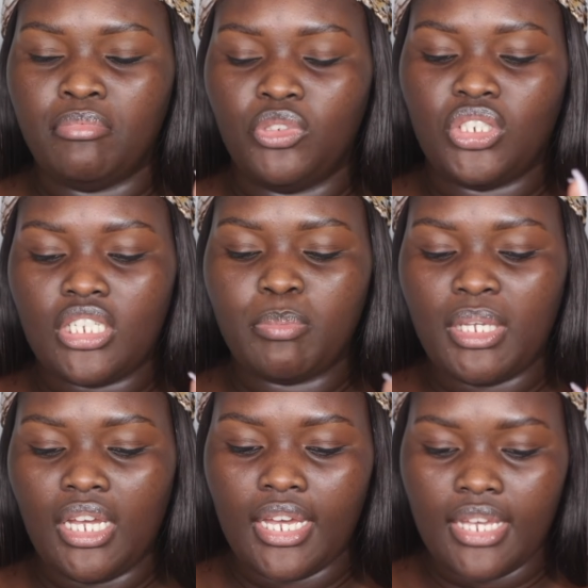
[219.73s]
just
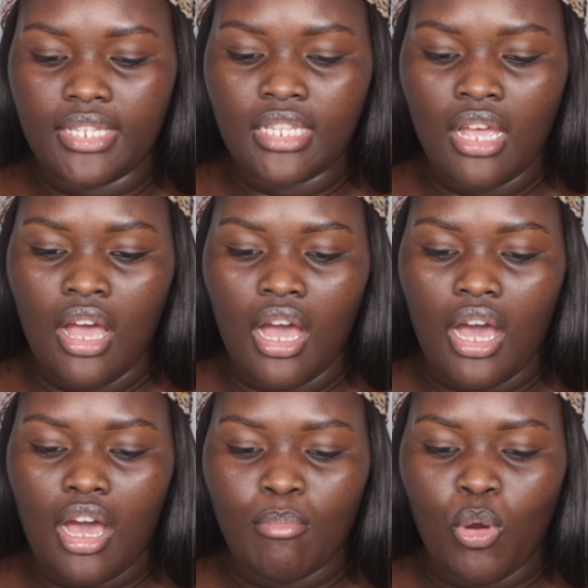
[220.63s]
because
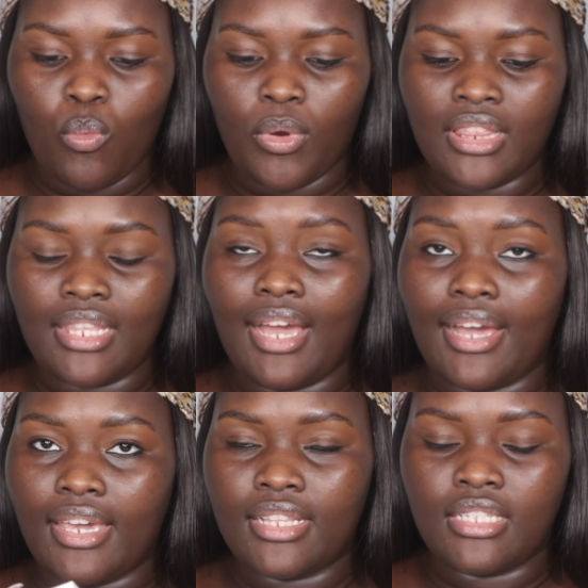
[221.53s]
one thing I
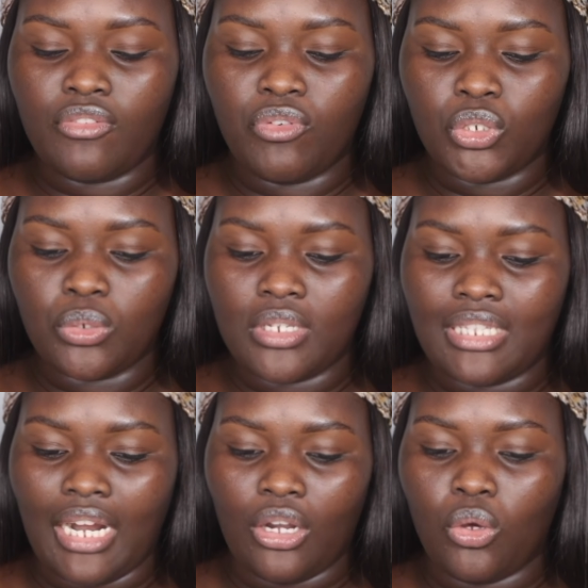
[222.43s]
can say for sure is
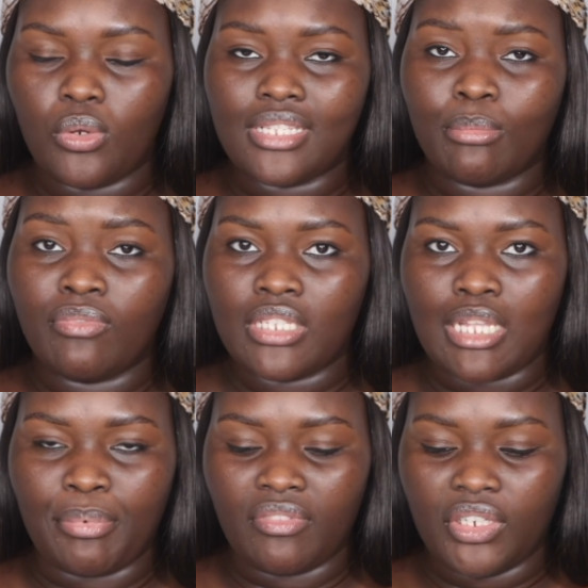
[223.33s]
that I noticed some of the
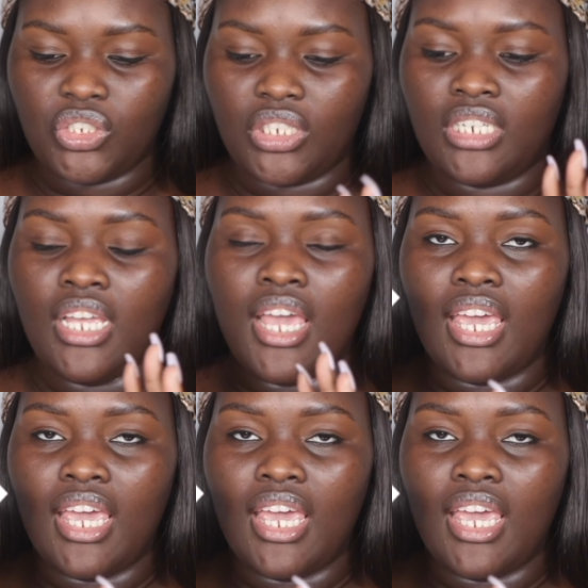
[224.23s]
separation